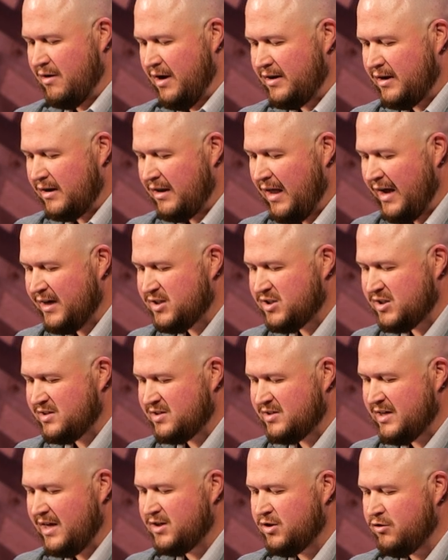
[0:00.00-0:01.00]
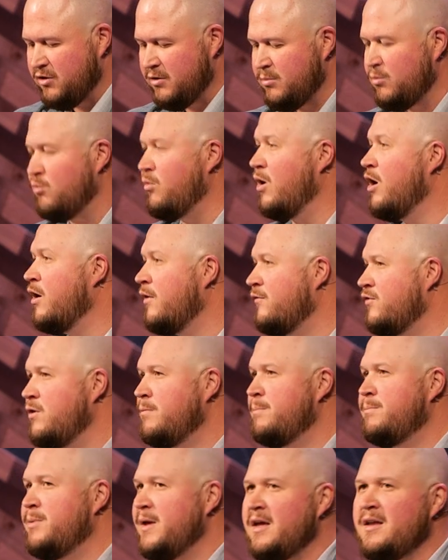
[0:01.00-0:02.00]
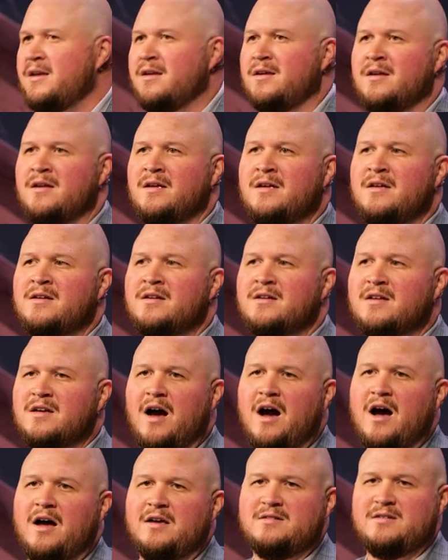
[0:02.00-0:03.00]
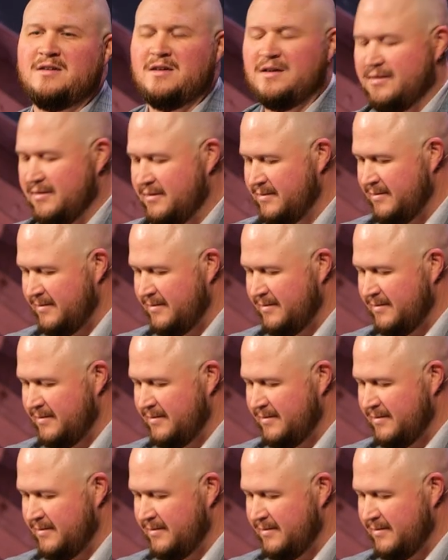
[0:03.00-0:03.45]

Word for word: and Elisha said to him, Where have you been, Gehazi?